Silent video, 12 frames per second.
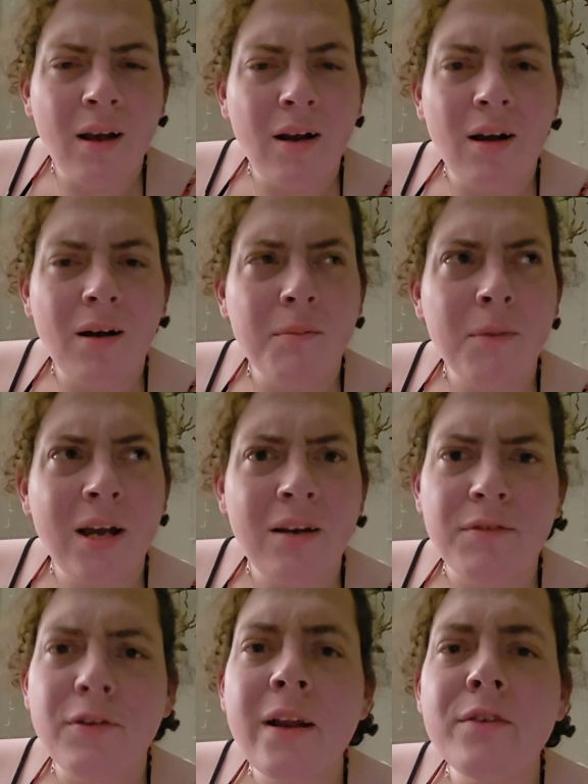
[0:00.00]
I had a
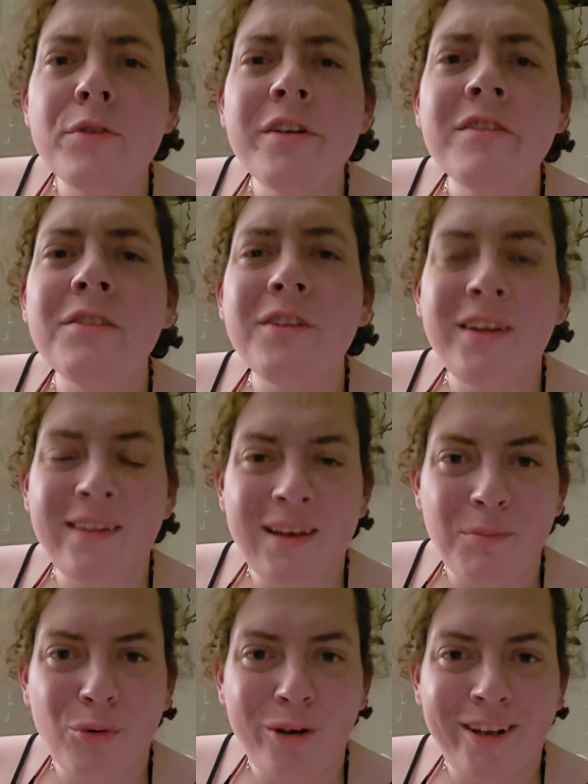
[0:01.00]
friend recently
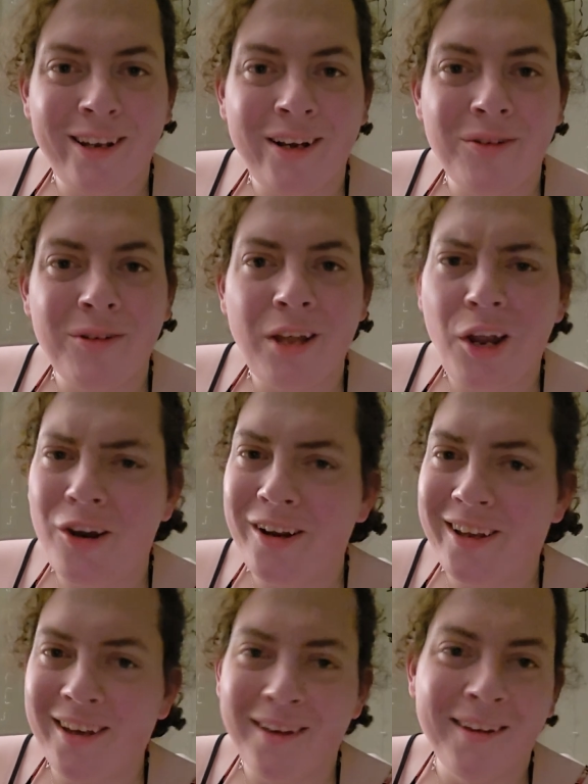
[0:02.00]
that pointed out,
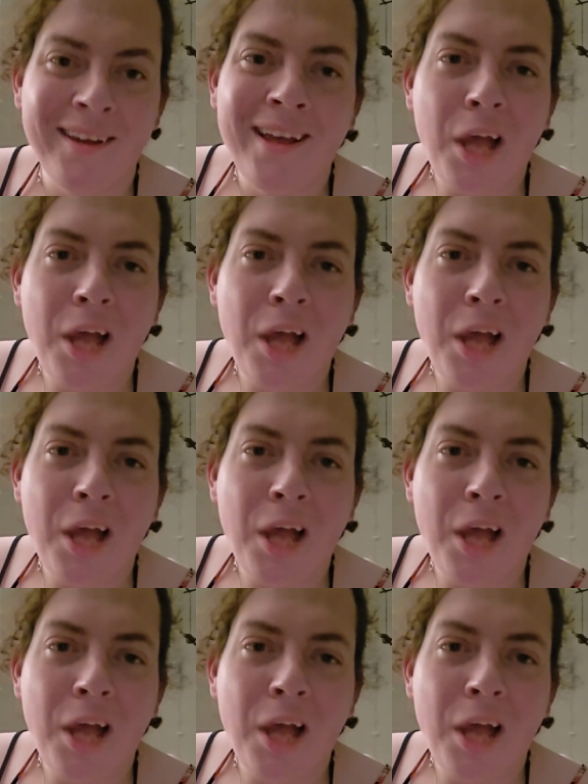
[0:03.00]
Erica,